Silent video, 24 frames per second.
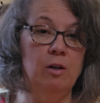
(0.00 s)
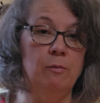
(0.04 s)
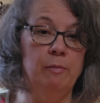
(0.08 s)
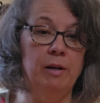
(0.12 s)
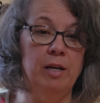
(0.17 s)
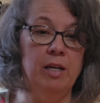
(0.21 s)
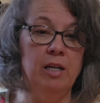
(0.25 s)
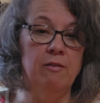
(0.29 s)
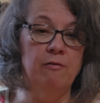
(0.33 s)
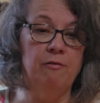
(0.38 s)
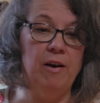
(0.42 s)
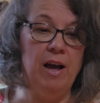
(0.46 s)

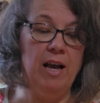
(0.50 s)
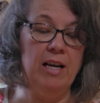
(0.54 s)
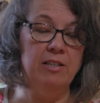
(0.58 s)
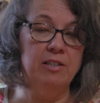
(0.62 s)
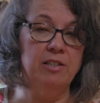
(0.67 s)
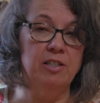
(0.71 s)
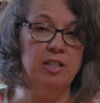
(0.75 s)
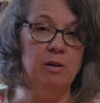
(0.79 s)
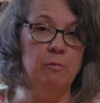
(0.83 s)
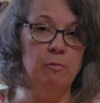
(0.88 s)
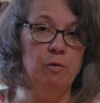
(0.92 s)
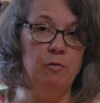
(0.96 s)
intermittent
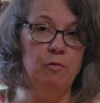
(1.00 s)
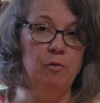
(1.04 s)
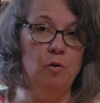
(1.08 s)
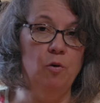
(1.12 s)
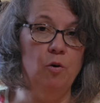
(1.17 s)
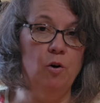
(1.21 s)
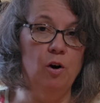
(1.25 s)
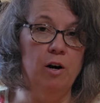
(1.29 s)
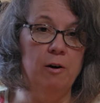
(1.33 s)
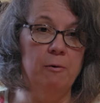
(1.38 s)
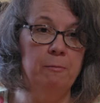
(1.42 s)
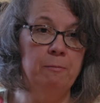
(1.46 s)
fasting
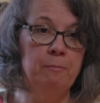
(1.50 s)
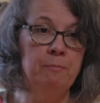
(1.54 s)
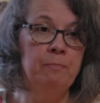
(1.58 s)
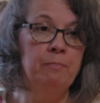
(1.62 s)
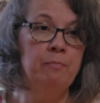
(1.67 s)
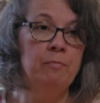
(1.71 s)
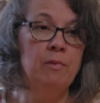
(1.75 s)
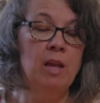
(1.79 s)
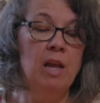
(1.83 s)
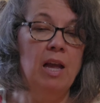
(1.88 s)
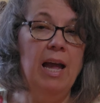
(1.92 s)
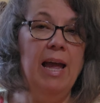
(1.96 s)
before,
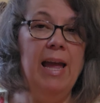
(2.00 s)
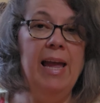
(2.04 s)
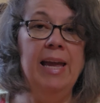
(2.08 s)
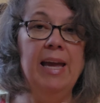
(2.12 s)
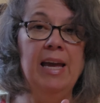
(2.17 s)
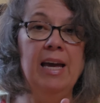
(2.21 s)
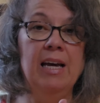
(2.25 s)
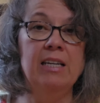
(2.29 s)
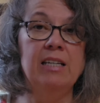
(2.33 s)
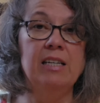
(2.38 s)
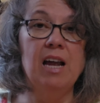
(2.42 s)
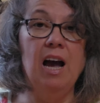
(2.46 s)

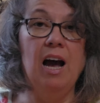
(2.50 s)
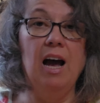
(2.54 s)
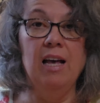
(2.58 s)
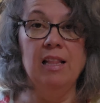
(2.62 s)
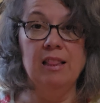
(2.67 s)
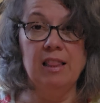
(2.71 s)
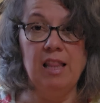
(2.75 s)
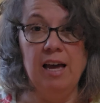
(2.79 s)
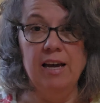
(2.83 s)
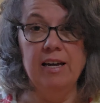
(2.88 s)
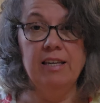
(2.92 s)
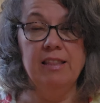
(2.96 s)
and I
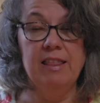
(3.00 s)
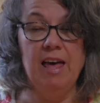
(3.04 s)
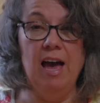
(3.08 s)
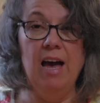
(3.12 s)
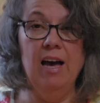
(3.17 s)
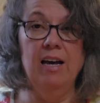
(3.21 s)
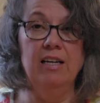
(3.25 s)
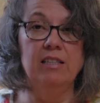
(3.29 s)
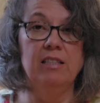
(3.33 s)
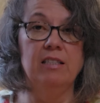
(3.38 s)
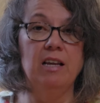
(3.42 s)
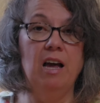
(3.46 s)
like
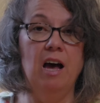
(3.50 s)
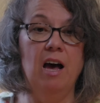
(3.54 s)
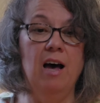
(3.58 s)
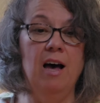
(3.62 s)
that.